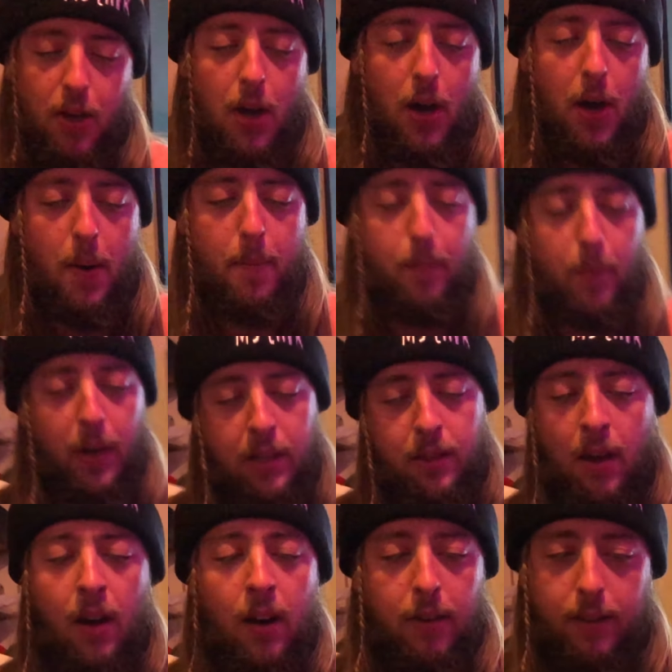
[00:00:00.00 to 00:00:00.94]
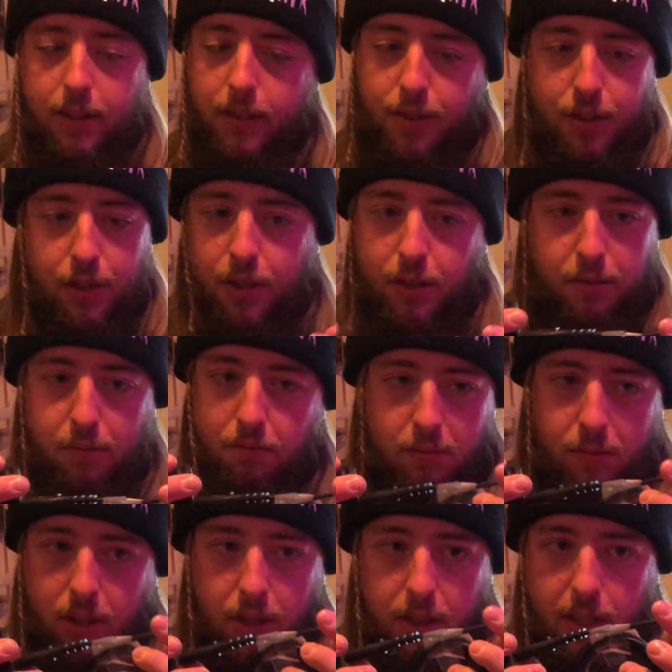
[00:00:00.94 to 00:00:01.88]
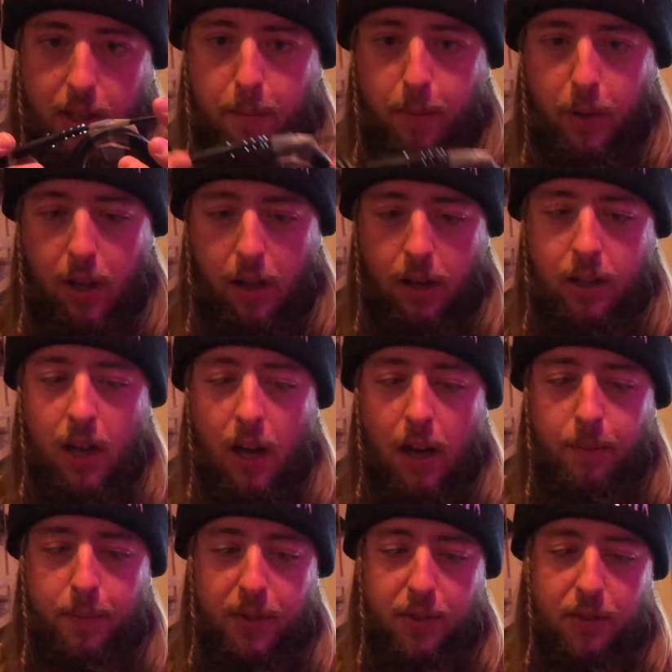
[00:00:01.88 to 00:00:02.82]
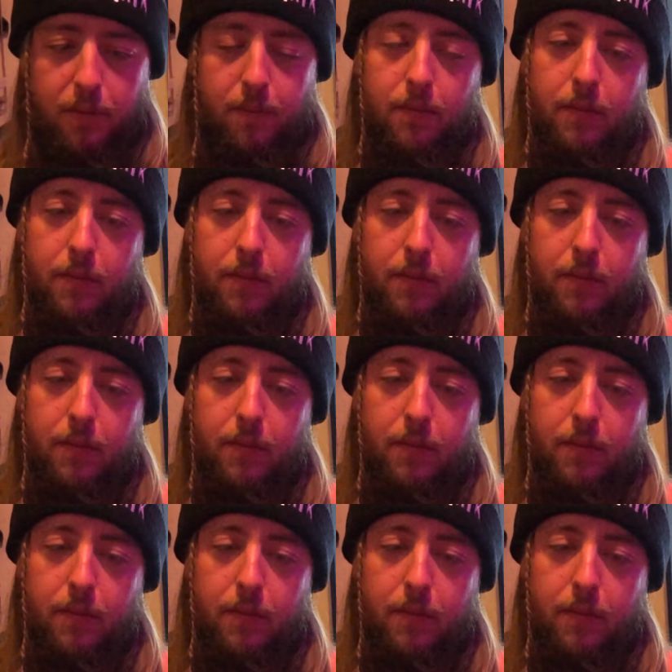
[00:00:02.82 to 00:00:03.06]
But no, it's just simple hookups.